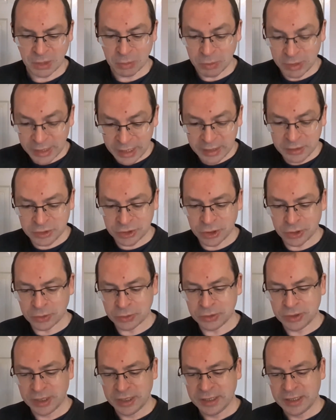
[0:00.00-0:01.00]
We're then
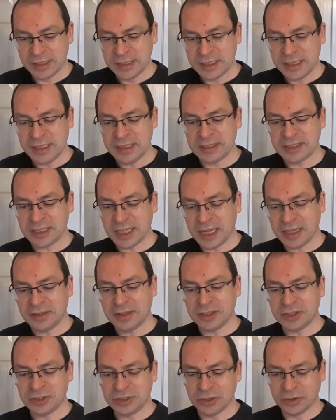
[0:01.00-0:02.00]
told he sang
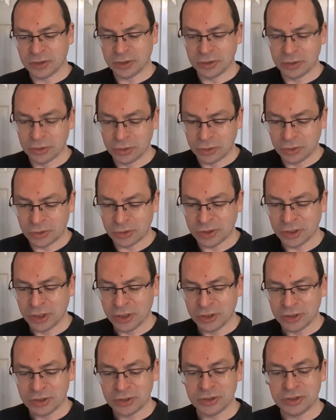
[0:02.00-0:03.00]
this to the Lord
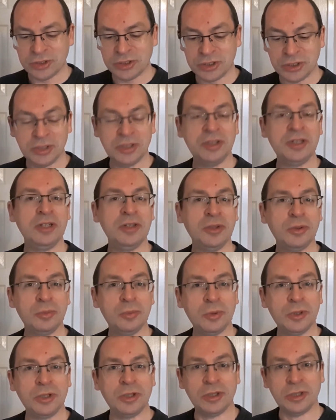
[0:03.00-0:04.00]
concerning the
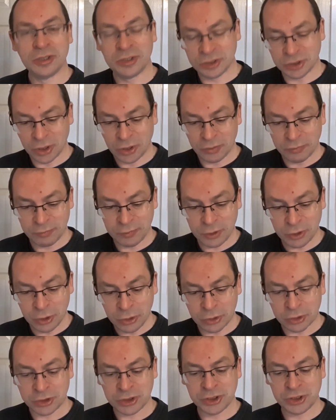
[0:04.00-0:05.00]
words of
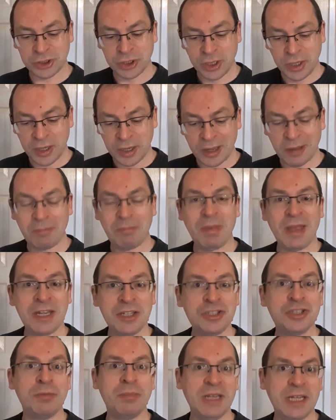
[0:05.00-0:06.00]
Cush, a
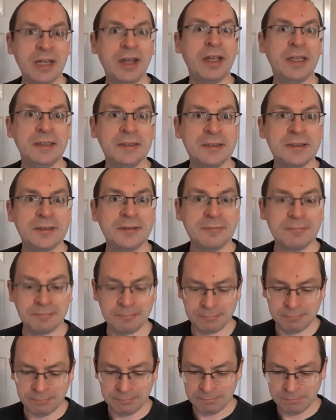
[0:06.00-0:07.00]
Benjaminite.
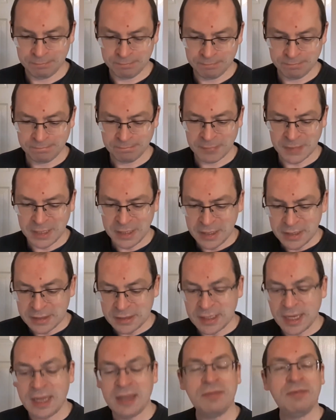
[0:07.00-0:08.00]

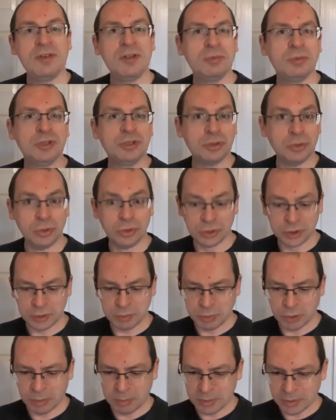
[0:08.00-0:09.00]
David was
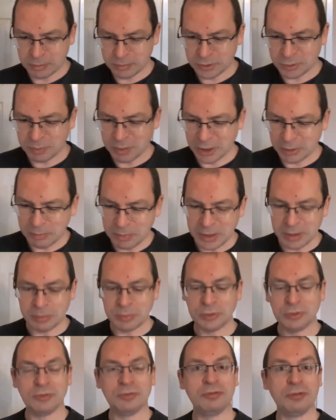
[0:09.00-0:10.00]
caused problems by
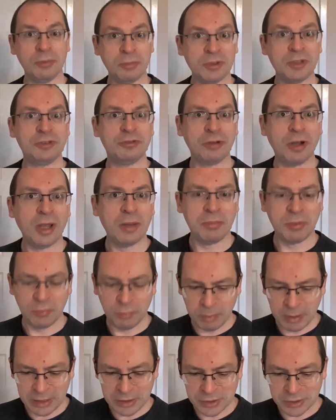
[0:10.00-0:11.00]
people from the tribe
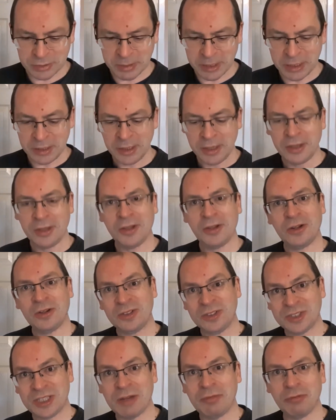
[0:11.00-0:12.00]
of Benjamin on
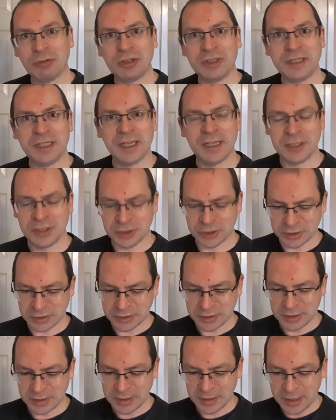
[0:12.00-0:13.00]
several
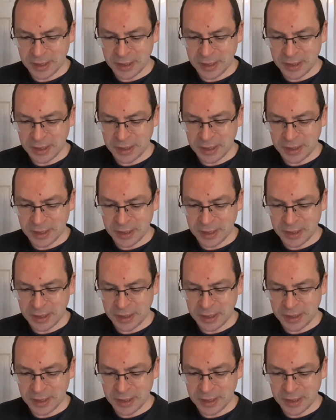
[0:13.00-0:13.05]
occasions,